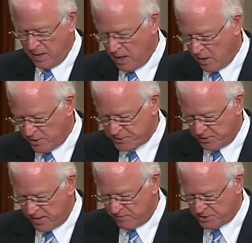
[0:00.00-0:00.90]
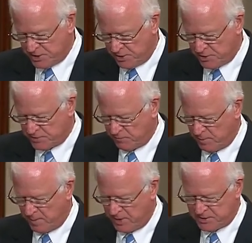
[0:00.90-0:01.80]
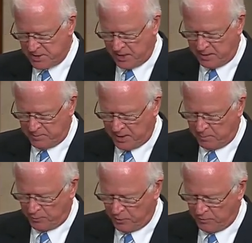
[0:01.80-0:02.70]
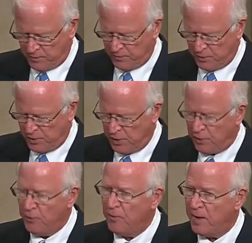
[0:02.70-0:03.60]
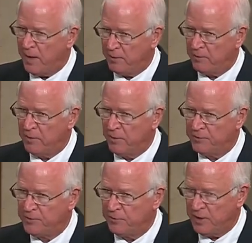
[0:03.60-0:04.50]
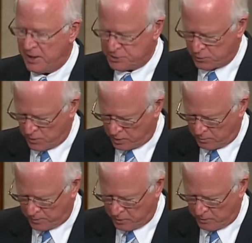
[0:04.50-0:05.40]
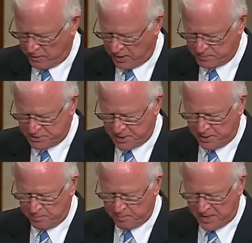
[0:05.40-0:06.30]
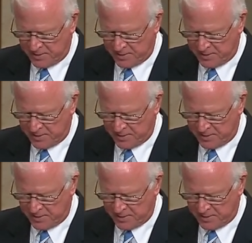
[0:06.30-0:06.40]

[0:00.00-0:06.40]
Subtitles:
I also have a series of amendments aimed at improving the new agricultural guest worker program set up by